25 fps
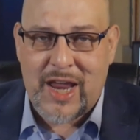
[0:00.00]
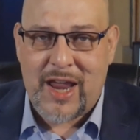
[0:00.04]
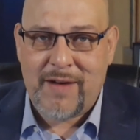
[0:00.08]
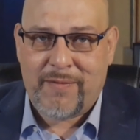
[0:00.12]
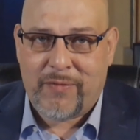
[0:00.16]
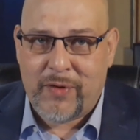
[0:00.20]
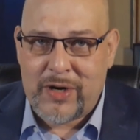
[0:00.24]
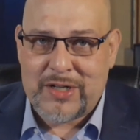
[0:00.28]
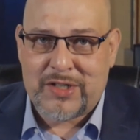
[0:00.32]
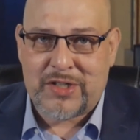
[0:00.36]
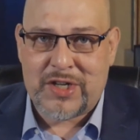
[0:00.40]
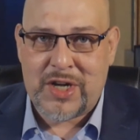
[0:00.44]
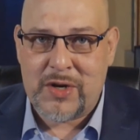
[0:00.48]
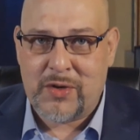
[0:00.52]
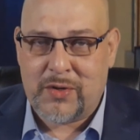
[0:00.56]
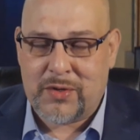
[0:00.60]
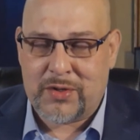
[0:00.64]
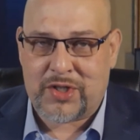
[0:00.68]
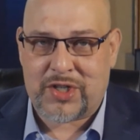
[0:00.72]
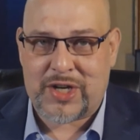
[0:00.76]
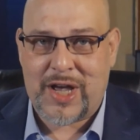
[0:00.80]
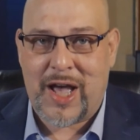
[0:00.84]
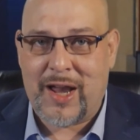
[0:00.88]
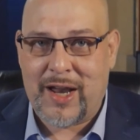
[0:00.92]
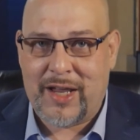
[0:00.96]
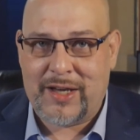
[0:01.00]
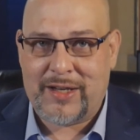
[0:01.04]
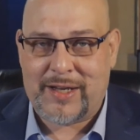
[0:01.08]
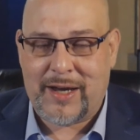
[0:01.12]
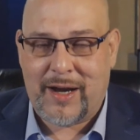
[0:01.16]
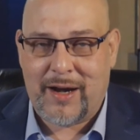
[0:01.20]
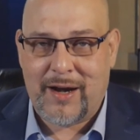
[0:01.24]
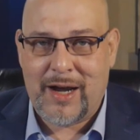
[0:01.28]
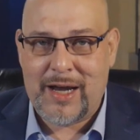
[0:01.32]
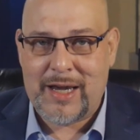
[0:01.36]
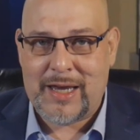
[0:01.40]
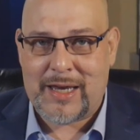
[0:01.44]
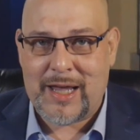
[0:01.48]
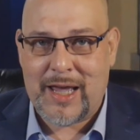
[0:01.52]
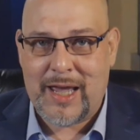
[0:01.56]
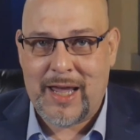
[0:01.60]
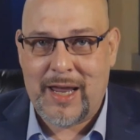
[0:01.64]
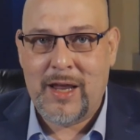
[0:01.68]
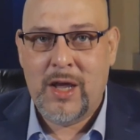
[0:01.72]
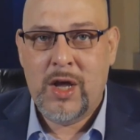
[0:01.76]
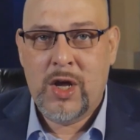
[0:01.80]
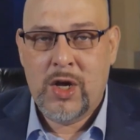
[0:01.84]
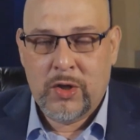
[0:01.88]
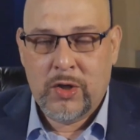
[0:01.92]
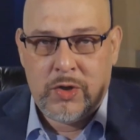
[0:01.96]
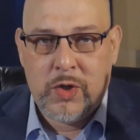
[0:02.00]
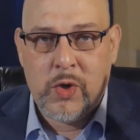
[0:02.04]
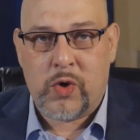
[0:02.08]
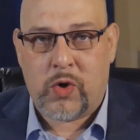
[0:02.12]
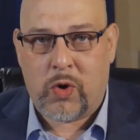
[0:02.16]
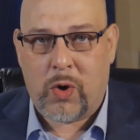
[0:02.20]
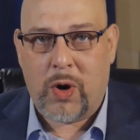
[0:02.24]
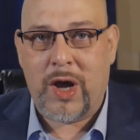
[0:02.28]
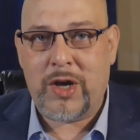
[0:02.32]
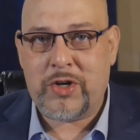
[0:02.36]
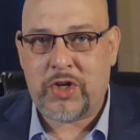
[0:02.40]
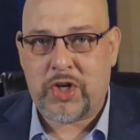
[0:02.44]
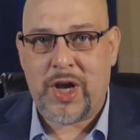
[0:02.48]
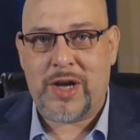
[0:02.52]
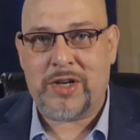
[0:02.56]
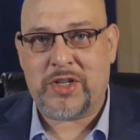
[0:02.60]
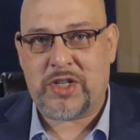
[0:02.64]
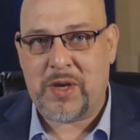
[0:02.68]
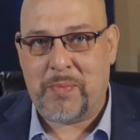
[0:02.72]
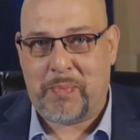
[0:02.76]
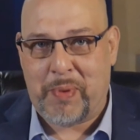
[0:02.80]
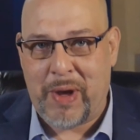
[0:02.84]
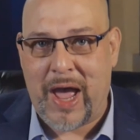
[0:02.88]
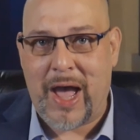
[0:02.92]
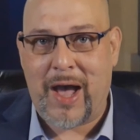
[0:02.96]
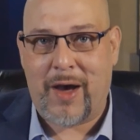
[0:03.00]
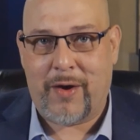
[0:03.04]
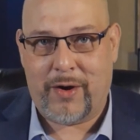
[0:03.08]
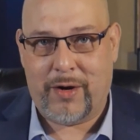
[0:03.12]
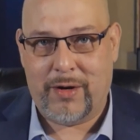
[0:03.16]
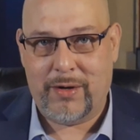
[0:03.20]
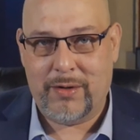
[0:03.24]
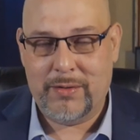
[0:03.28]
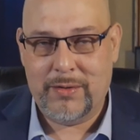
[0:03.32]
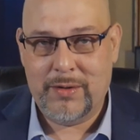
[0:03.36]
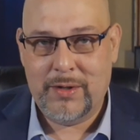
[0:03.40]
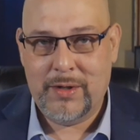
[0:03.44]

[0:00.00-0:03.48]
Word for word: every single solitary day to crush us to powder,